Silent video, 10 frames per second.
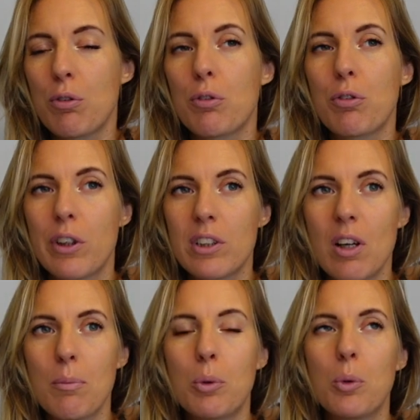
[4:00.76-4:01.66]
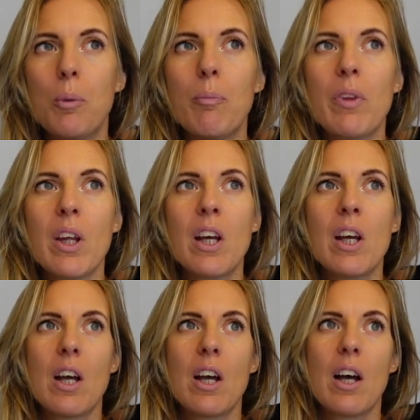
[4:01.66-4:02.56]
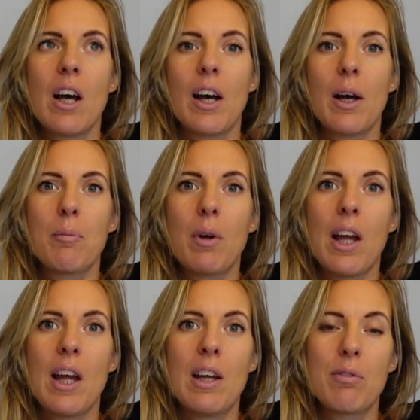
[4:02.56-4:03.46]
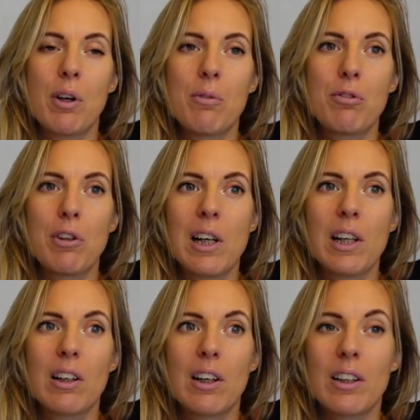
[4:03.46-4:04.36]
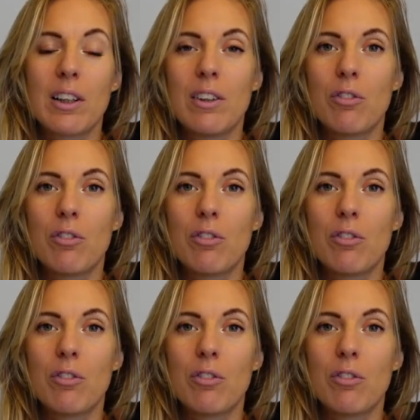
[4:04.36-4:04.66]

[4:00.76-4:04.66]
For example, if I'm feeling like I